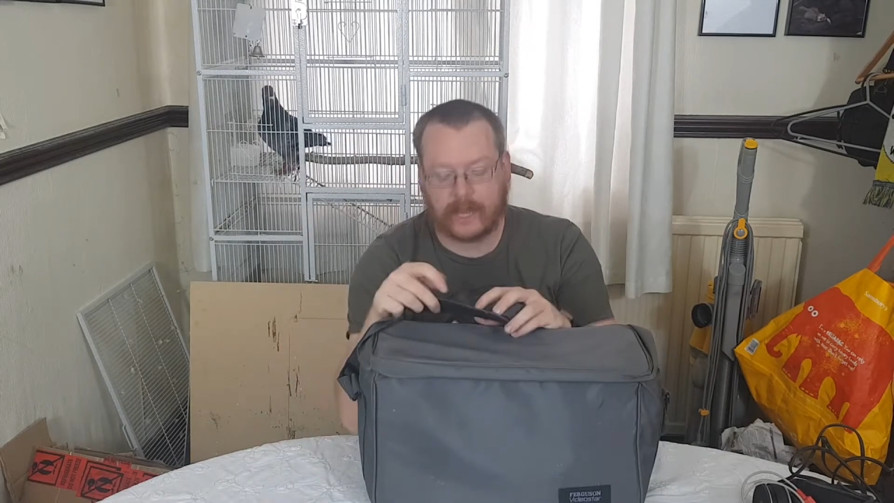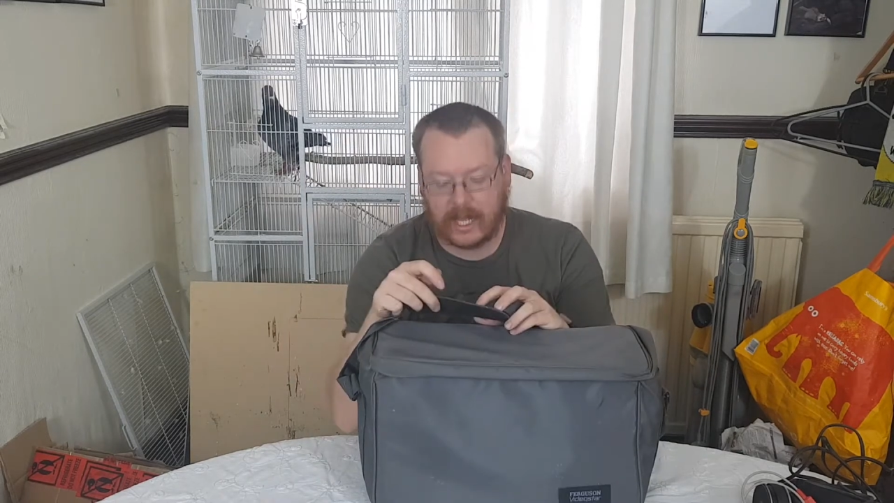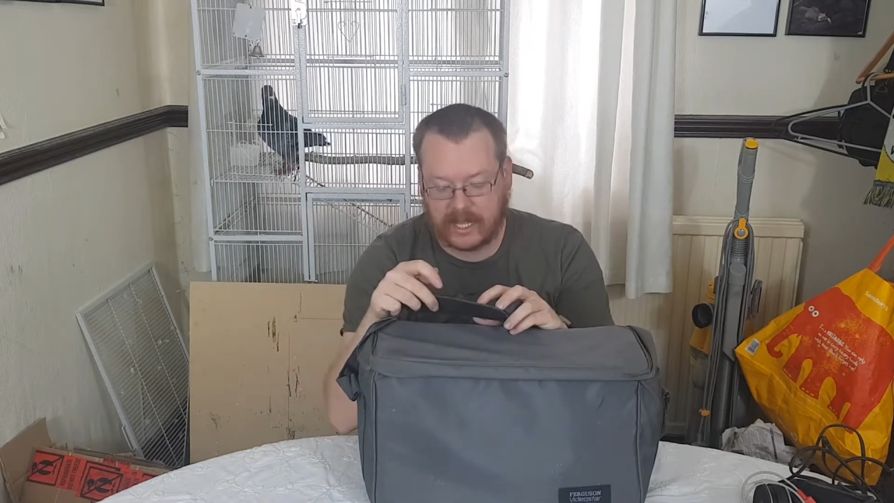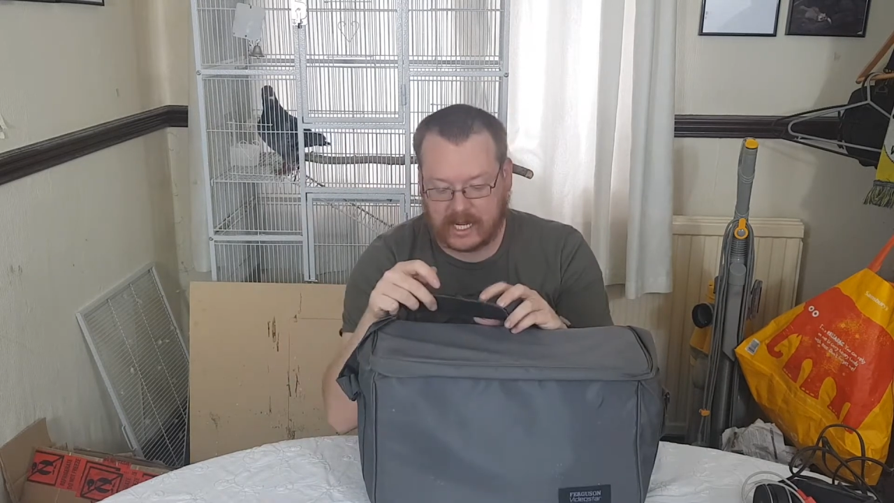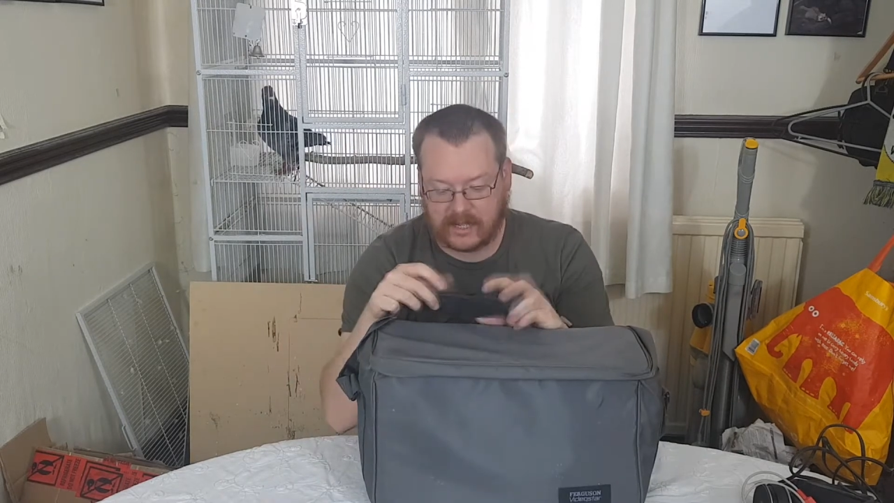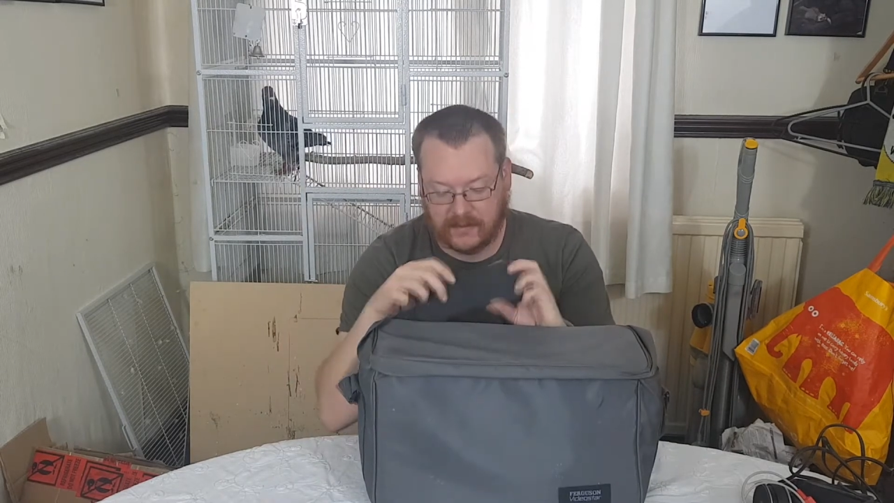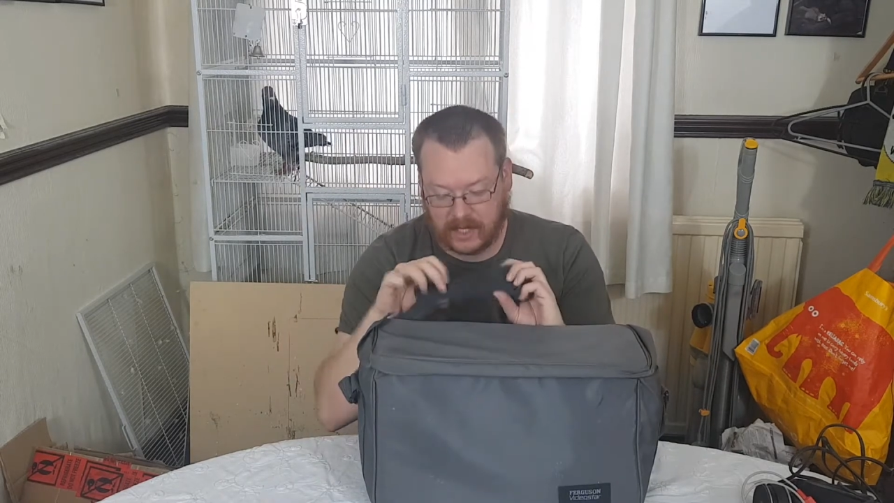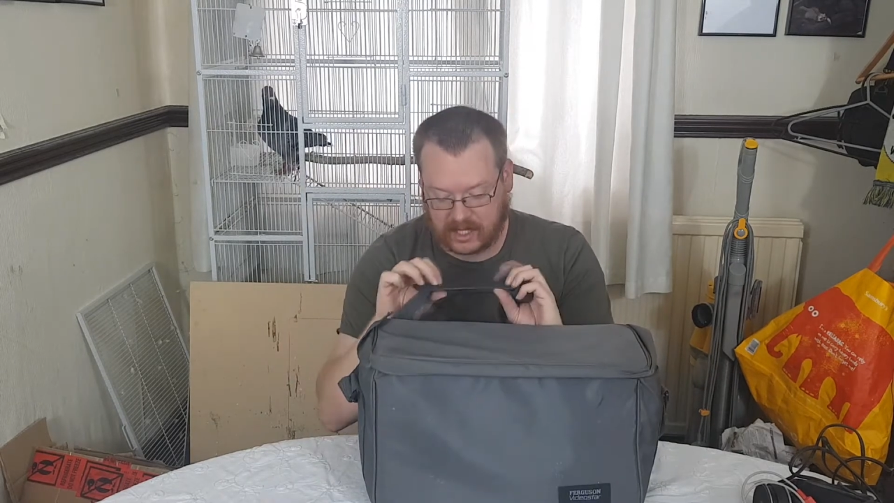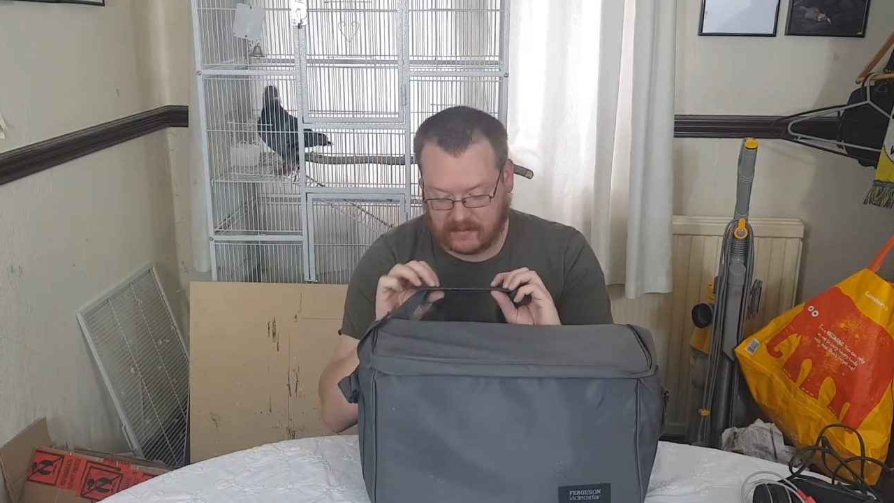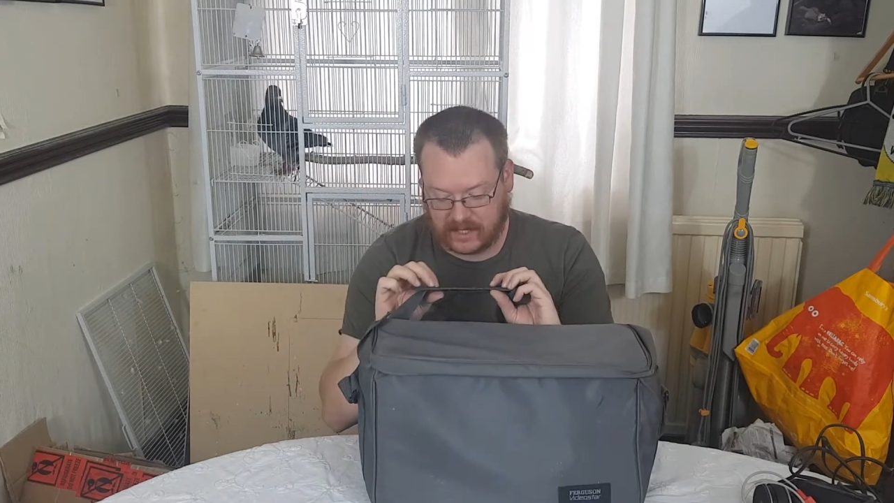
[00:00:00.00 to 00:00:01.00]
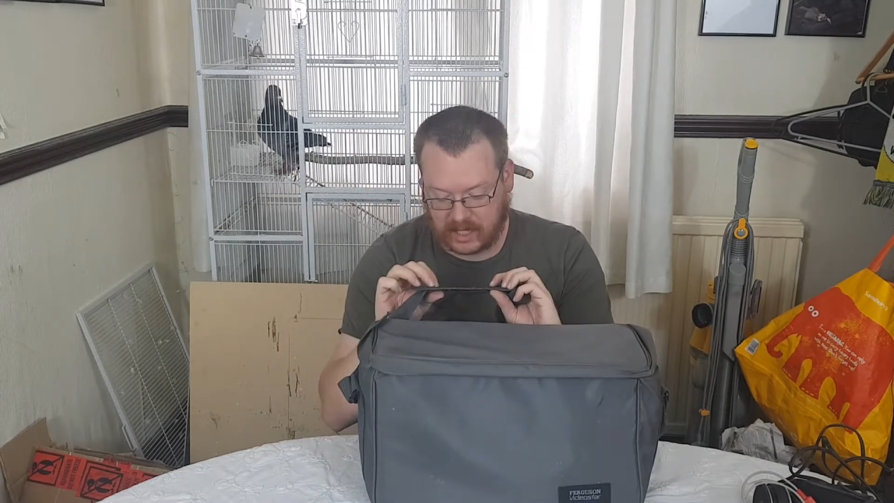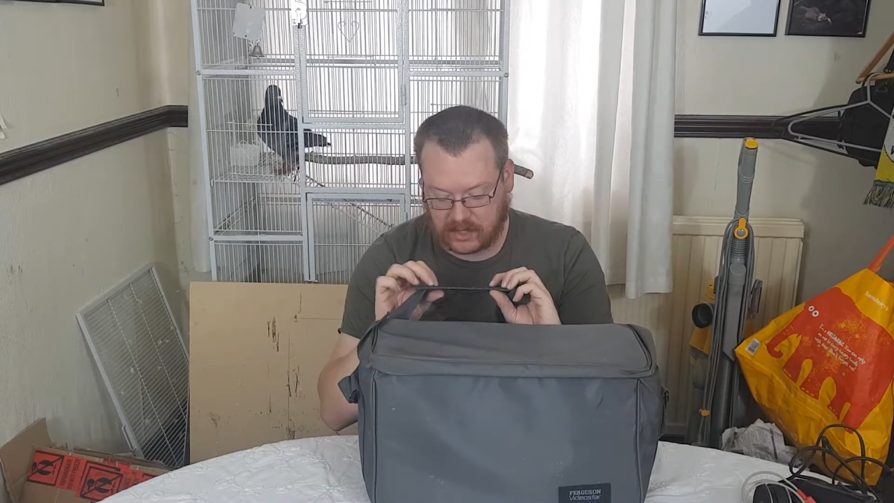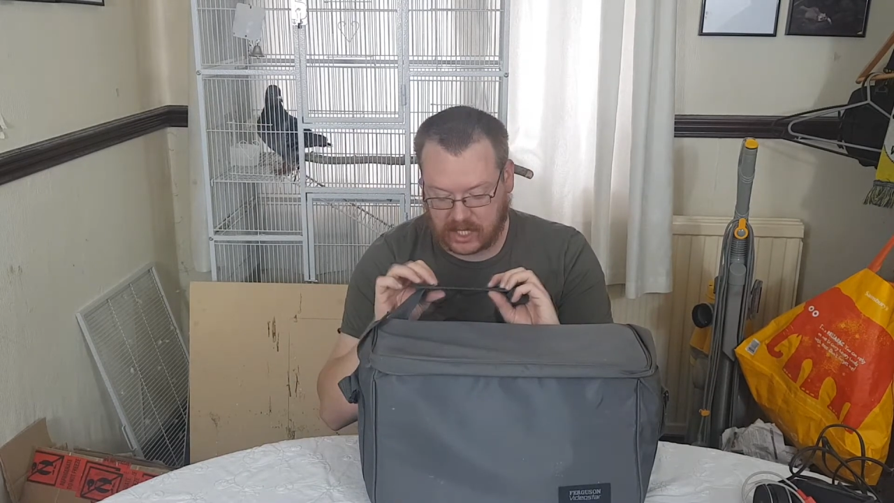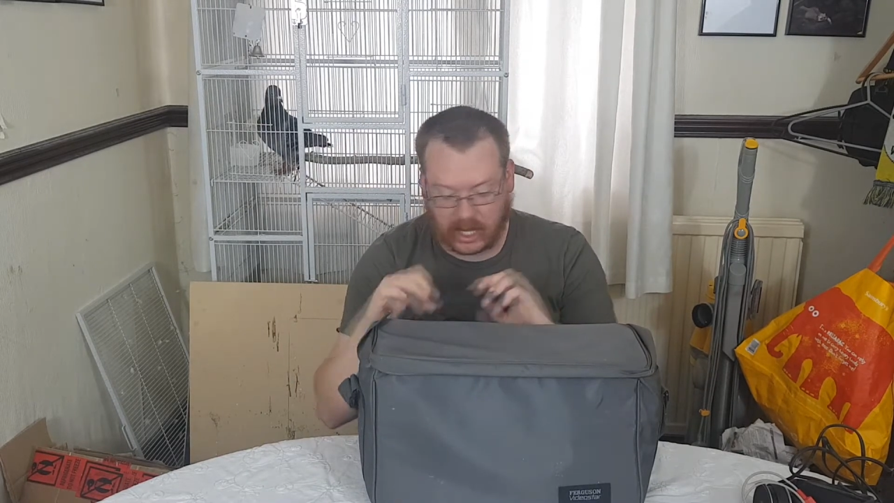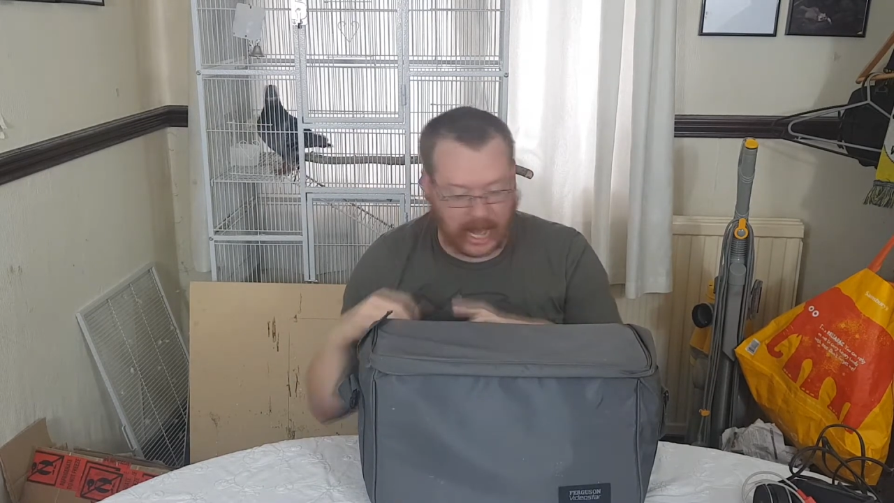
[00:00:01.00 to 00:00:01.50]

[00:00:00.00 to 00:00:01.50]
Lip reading: I said it's a Ferguson Video Star.